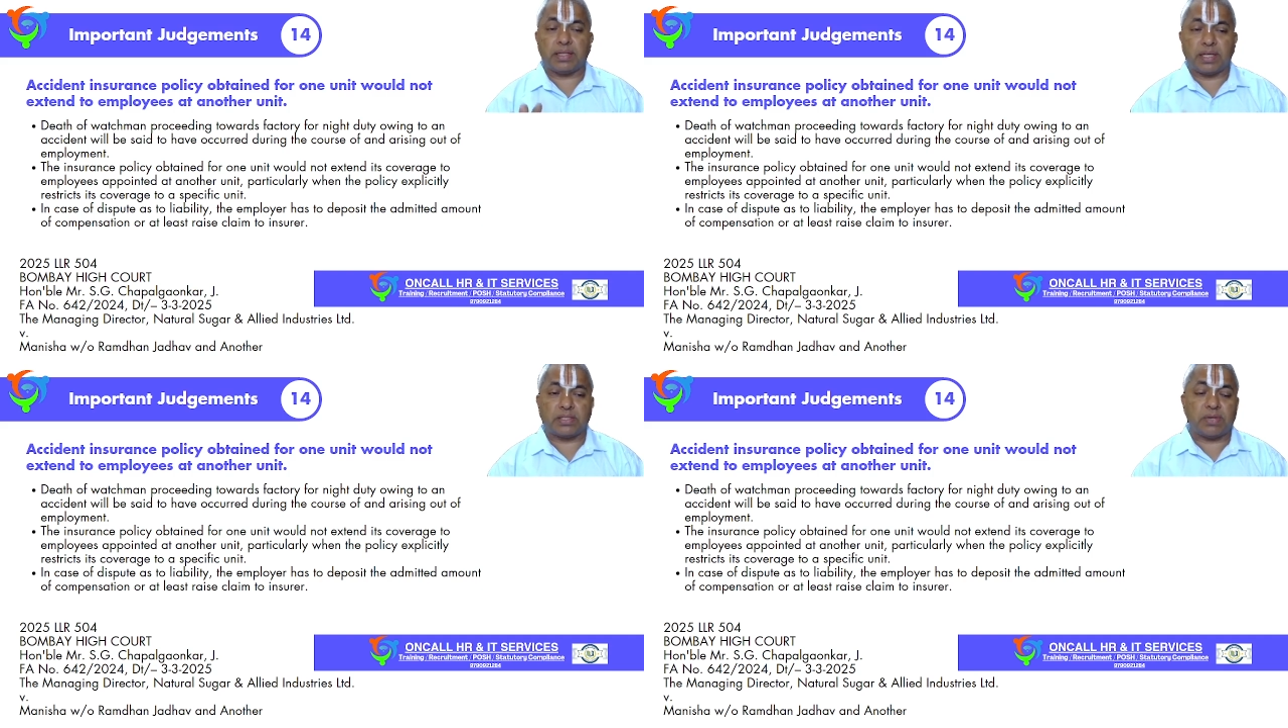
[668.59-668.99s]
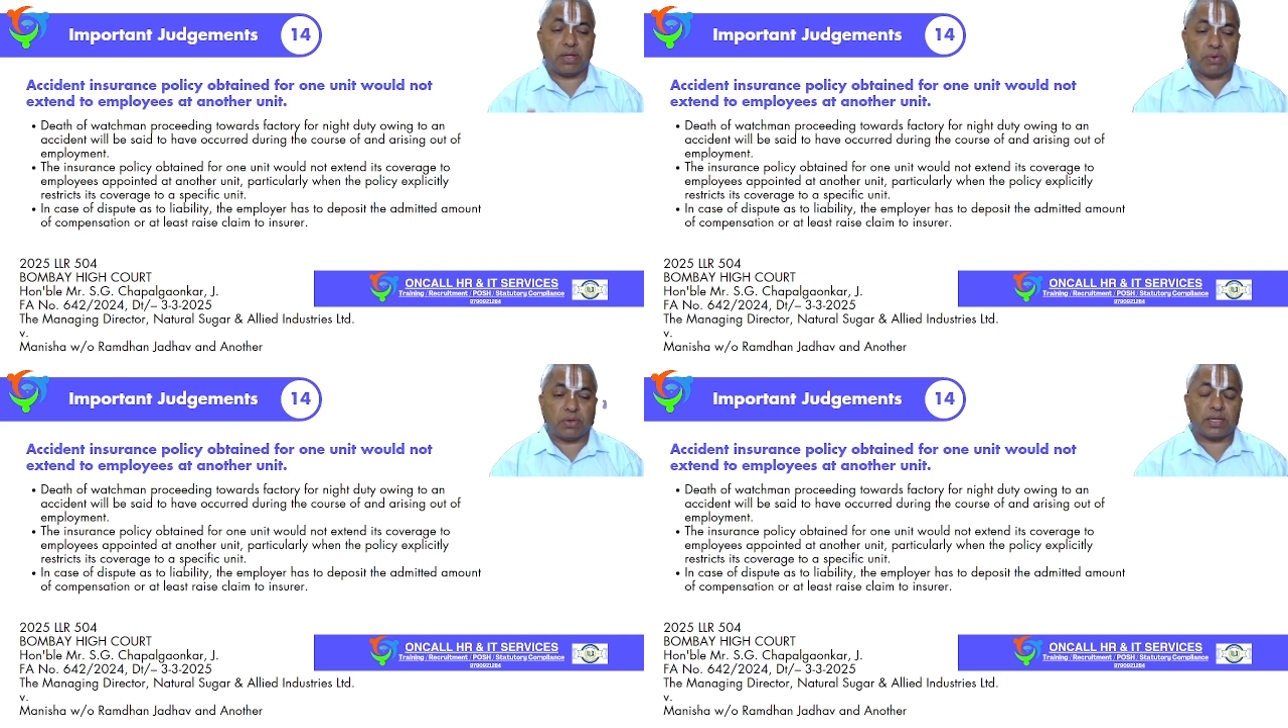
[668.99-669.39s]
That's why
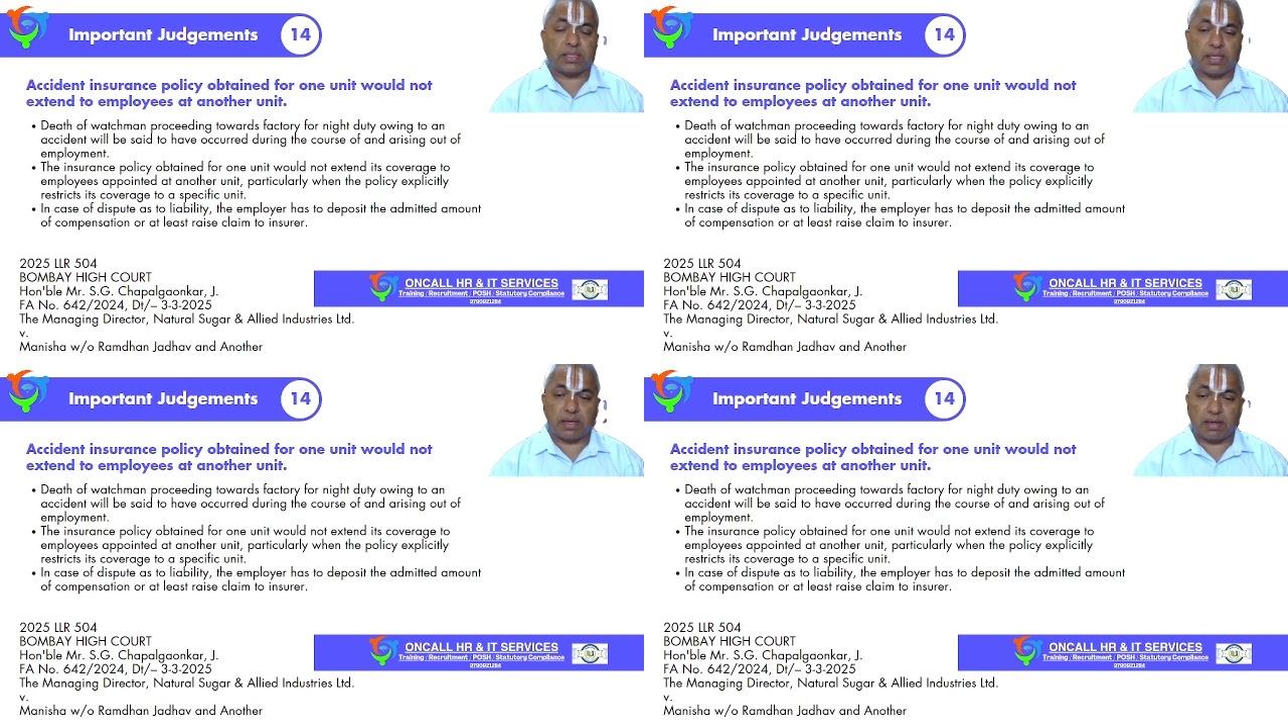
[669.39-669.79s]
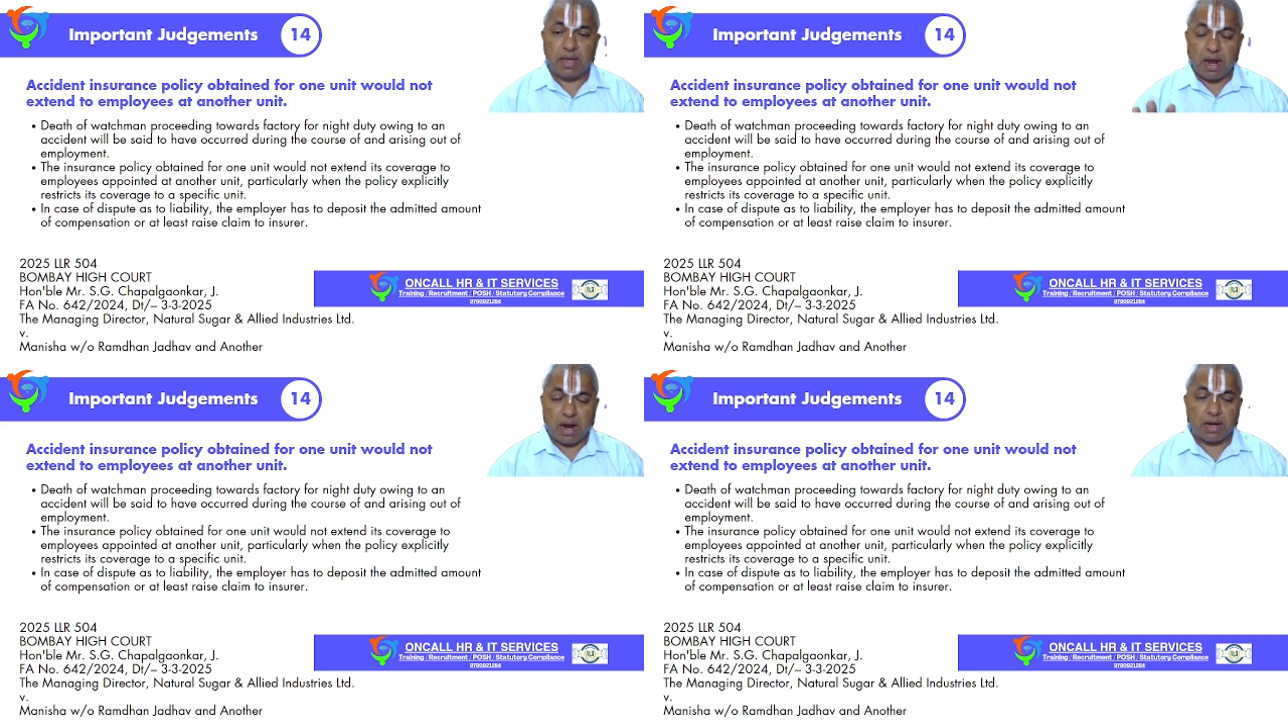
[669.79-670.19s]
court has
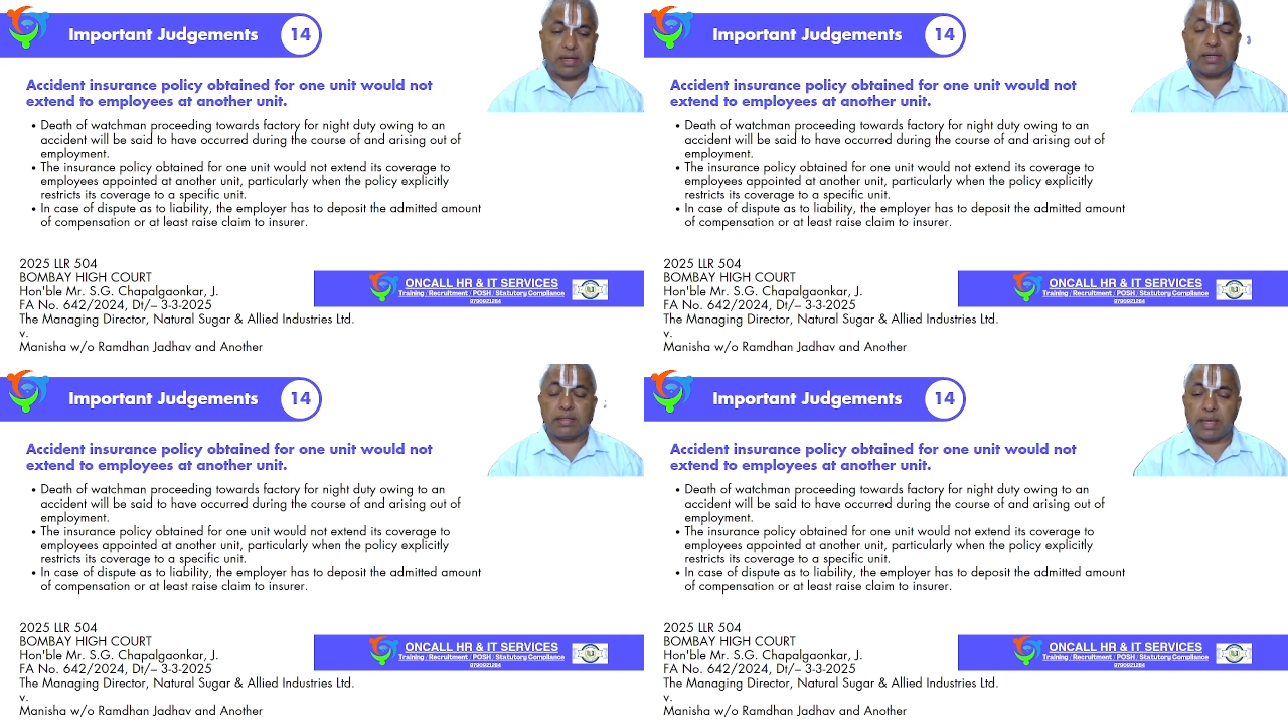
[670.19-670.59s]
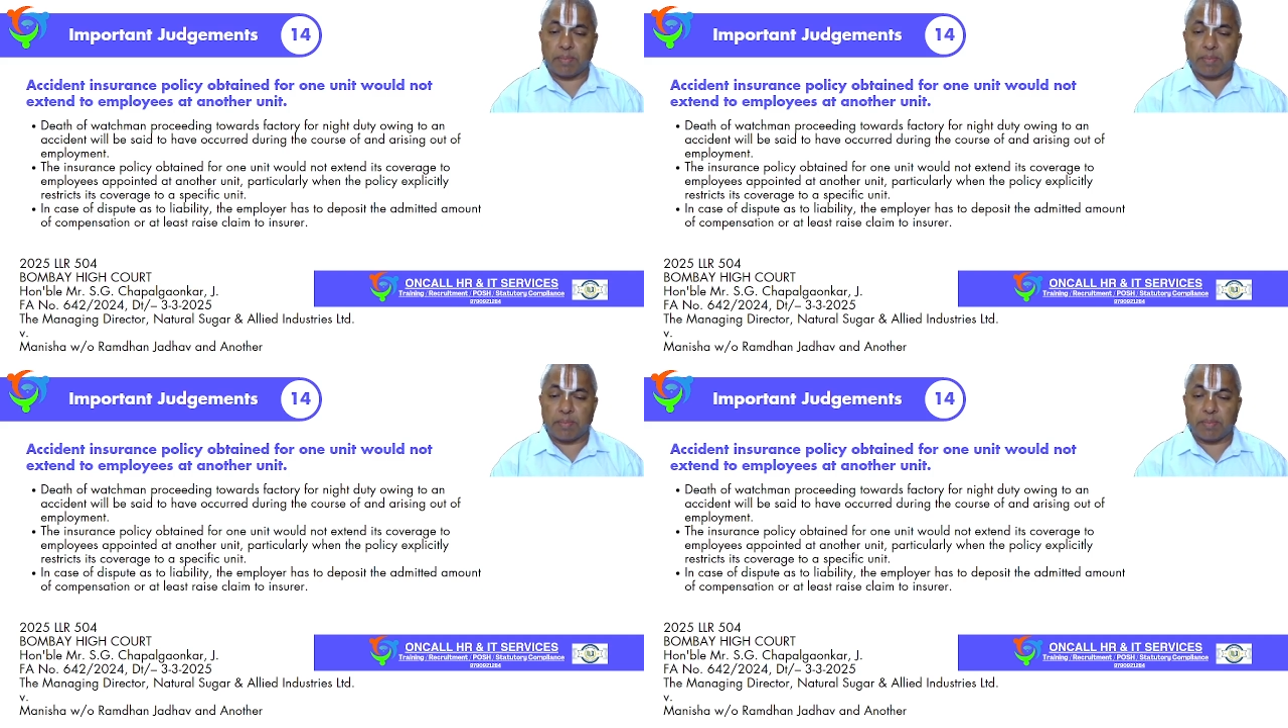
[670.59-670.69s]
ordered the